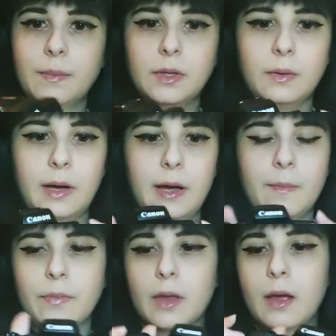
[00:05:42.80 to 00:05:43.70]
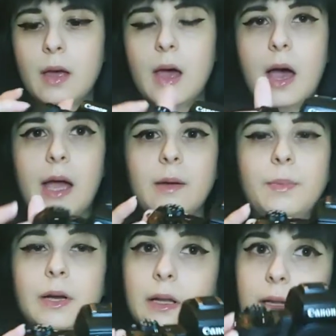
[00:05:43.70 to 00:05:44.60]
to it. I can
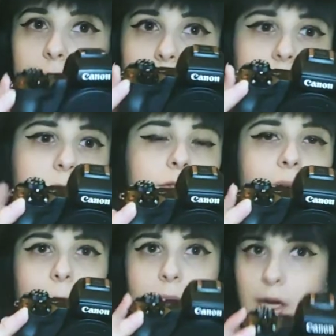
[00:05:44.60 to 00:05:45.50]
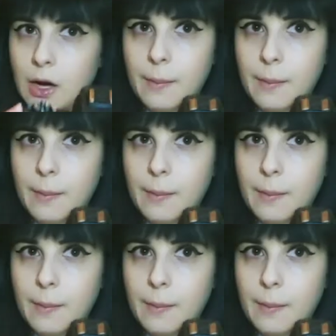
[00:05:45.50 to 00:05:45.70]
put a strap here.